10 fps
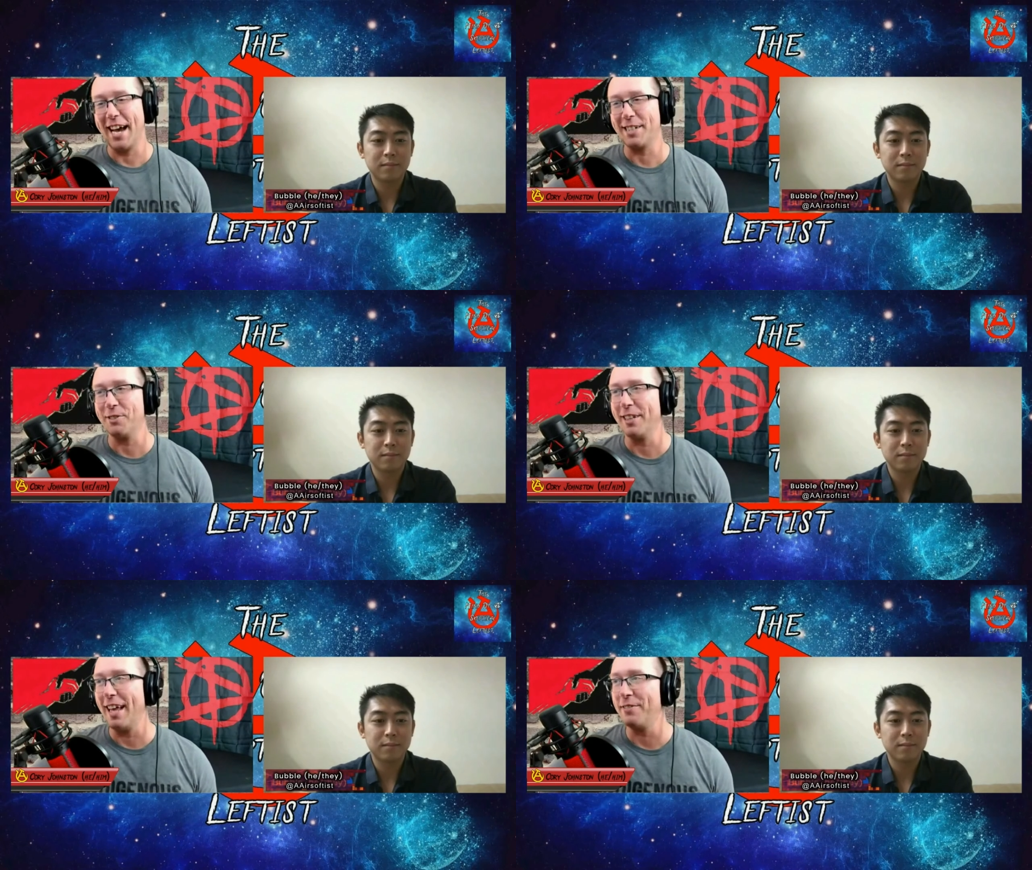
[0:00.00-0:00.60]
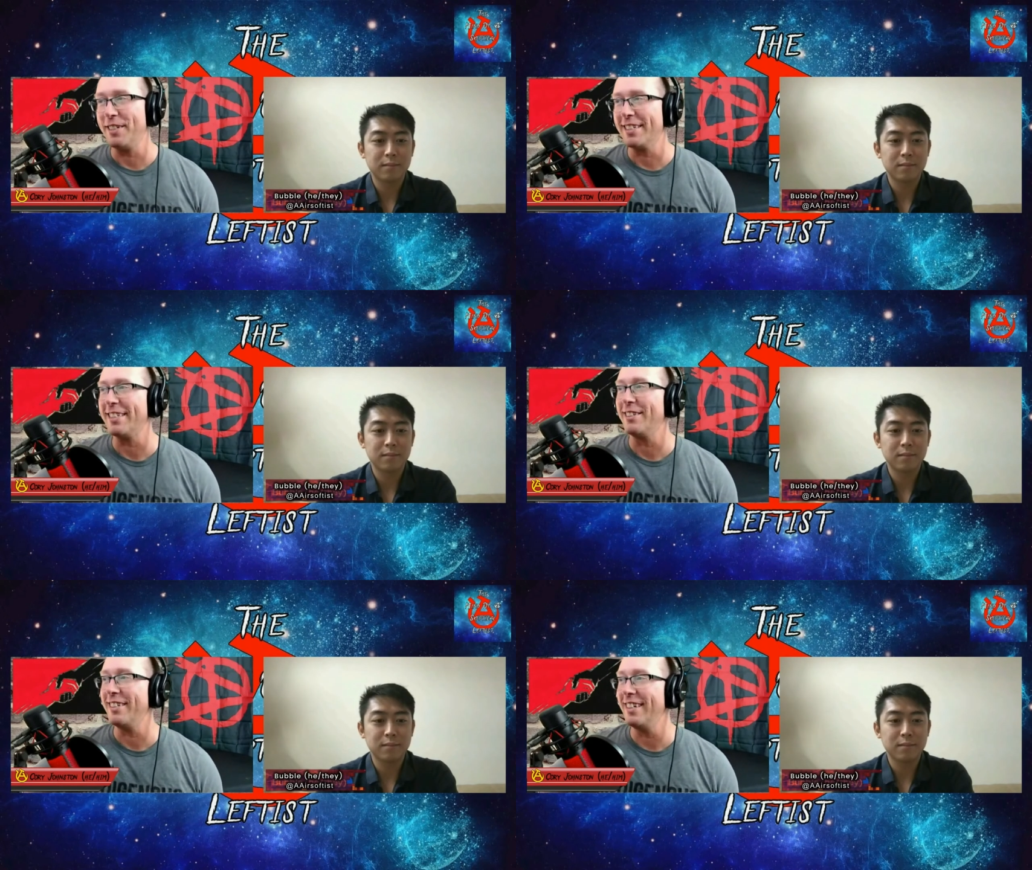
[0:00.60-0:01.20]
Speaker 1: Saskatchewan
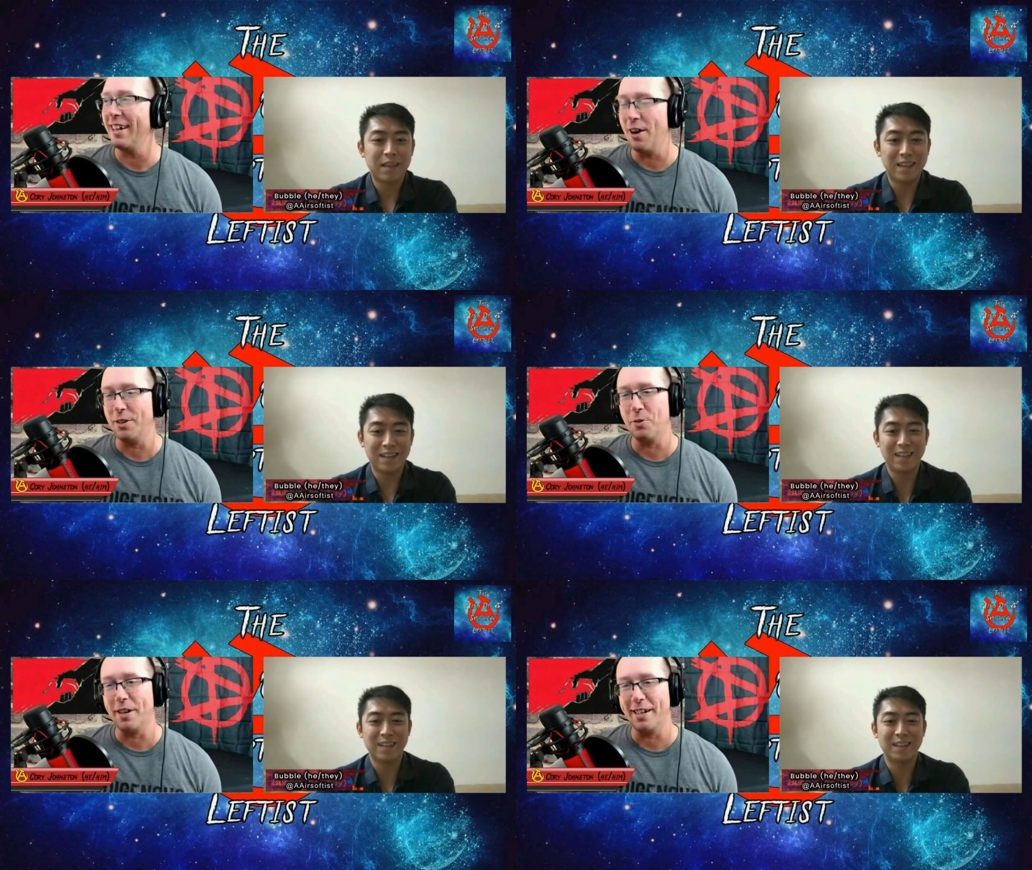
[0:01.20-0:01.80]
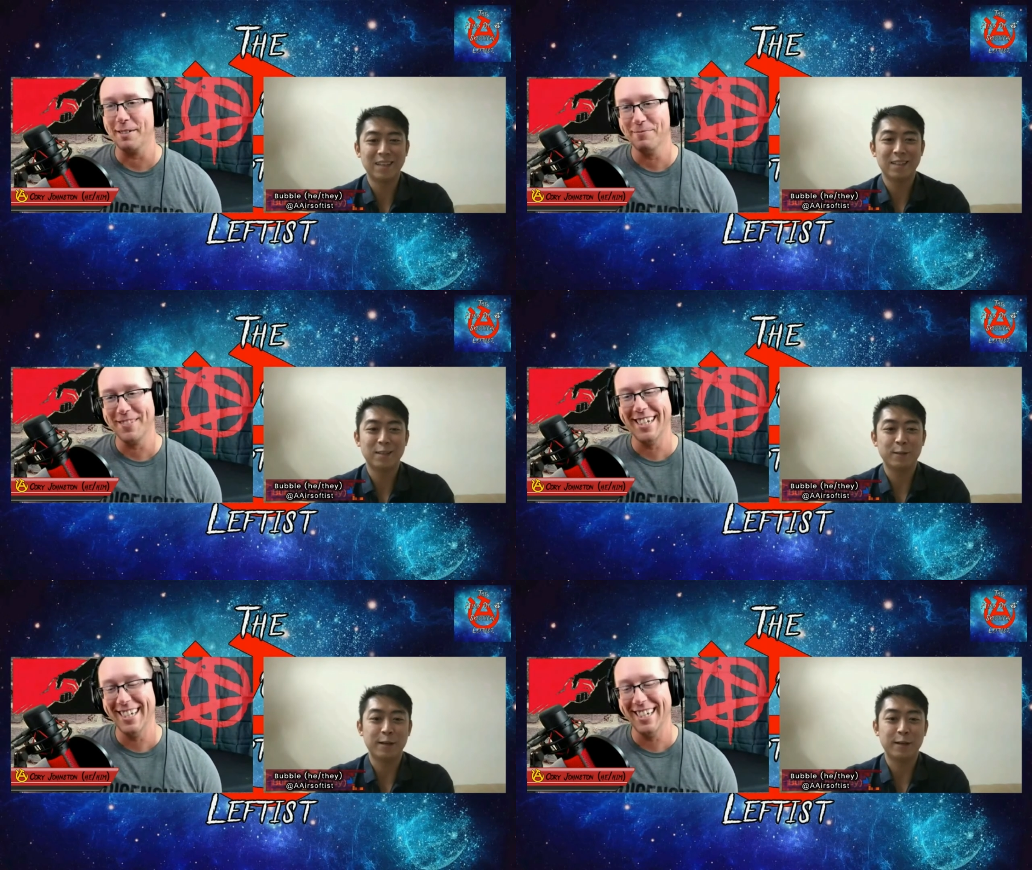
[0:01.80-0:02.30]
leftist on on Twitter.